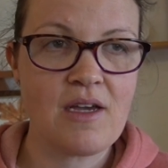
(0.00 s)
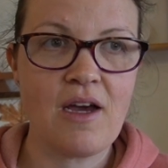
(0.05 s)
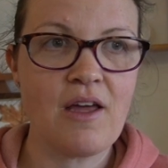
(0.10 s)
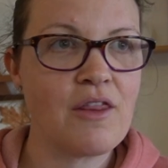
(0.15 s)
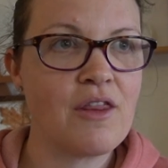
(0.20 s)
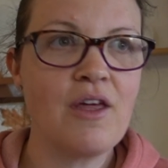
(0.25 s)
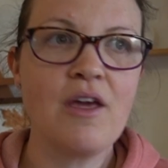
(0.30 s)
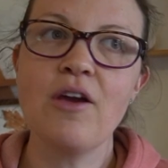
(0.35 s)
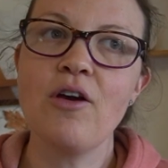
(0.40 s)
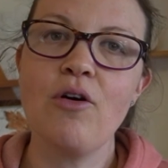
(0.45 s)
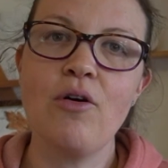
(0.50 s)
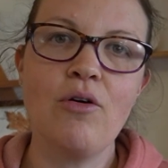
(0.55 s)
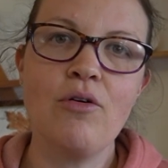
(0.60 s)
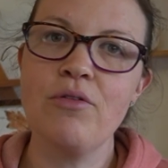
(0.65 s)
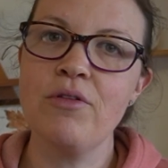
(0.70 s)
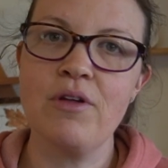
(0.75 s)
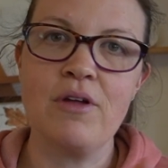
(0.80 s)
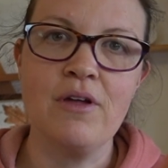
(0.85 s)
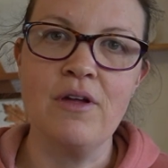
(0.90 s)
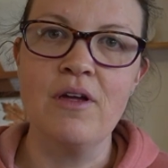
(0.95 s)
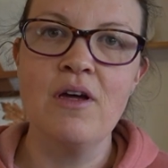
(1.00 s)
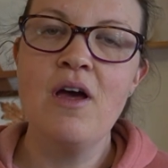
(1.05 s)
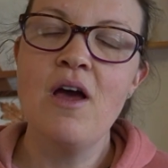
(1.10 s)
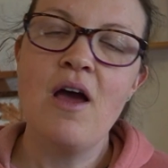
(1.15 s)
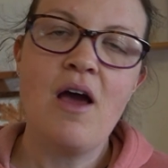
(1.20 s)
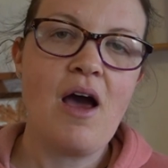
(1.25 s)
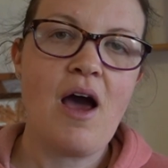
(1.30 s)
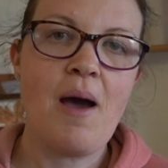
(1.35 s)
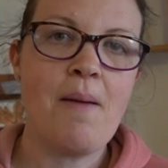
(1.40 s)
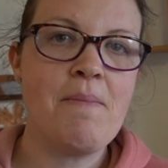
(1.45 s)
I think all the
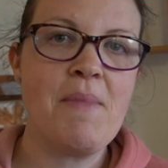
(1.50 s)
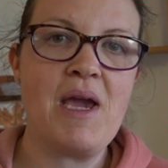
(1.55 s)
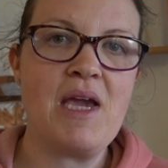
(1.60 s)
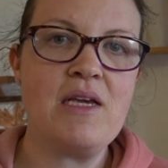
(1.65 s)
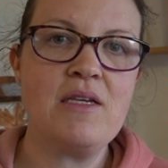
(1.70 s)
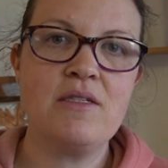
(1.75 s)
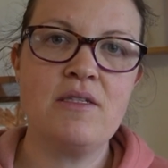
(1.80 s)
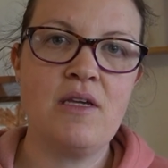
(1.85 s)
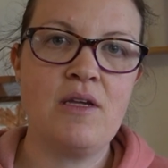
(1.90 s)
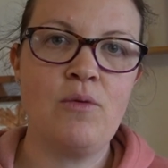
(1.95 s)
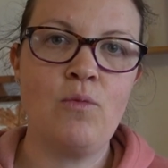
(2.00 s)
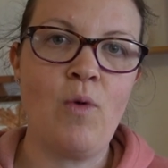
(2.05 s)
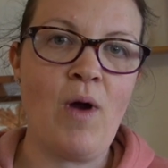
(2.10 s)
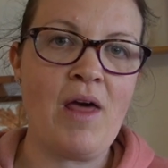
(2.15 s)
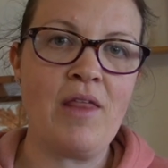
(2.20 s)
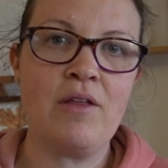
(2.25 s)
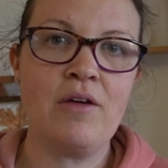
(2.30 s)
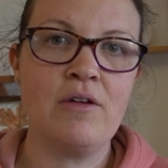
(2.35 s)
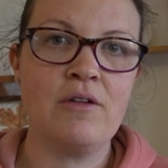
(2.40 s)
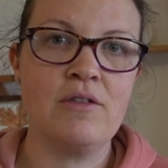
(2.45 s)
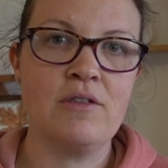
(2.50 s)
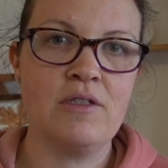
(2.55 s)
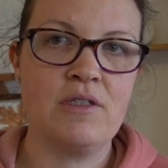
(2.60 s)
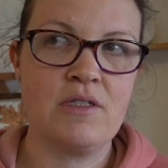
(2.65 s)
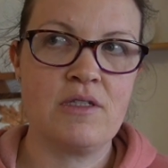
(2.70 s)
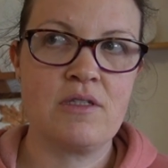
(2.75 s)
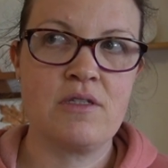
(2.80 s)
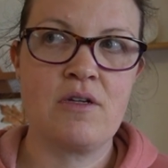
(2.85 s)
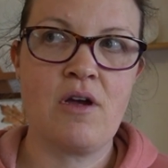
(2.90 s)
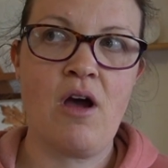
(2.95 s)
amazing weather
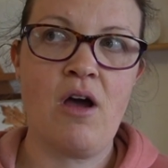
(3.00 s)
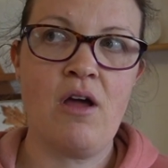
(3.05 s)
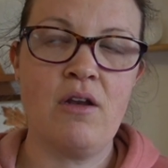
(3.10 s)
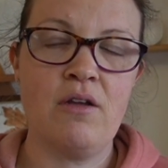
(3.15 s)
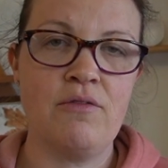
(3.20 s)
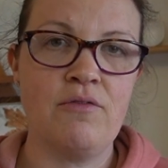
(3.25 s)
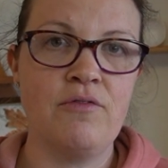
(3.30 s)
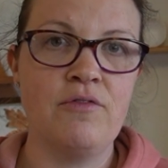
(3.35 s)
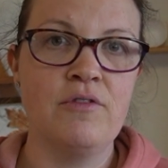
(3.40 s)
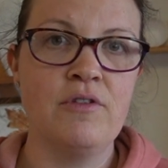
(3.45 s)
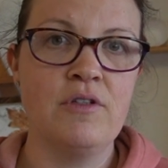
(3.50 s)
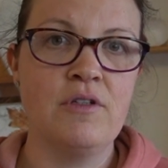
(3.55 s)
is kind of